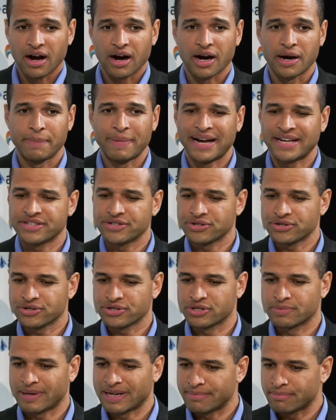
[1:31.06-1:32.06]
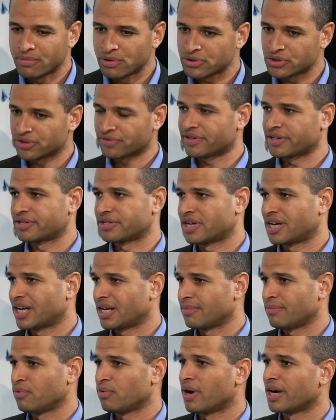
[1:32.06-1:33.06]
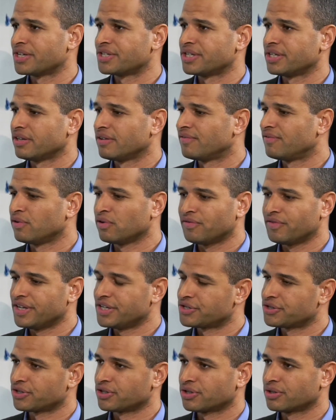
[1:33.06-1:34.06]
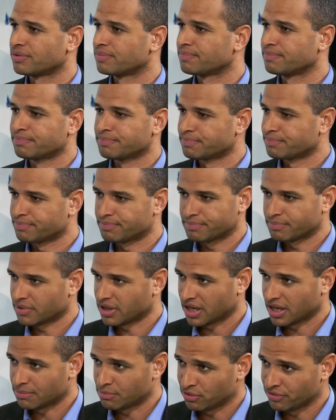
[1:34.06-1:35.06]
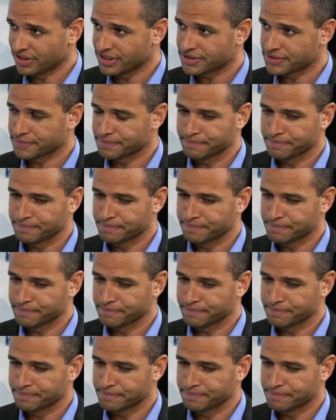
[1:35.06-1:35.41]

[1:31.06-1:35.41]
Our passengers spend most of their time watching full feature movies.